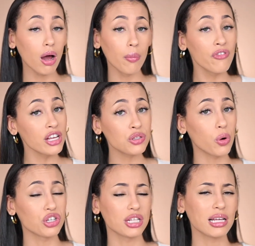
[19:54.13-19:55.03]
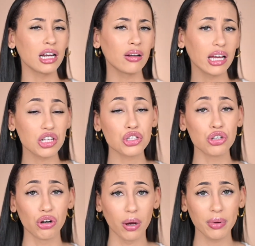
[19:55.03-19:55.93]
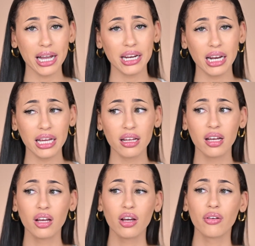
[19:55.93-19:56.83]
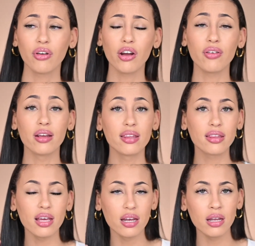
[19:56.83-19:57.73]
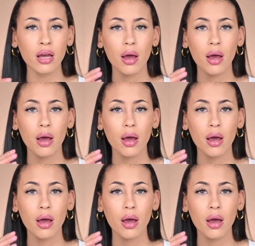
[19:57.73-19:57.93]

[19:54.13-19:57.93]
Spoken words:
face wash. It's kind of like a serum, kind of like very, very thin,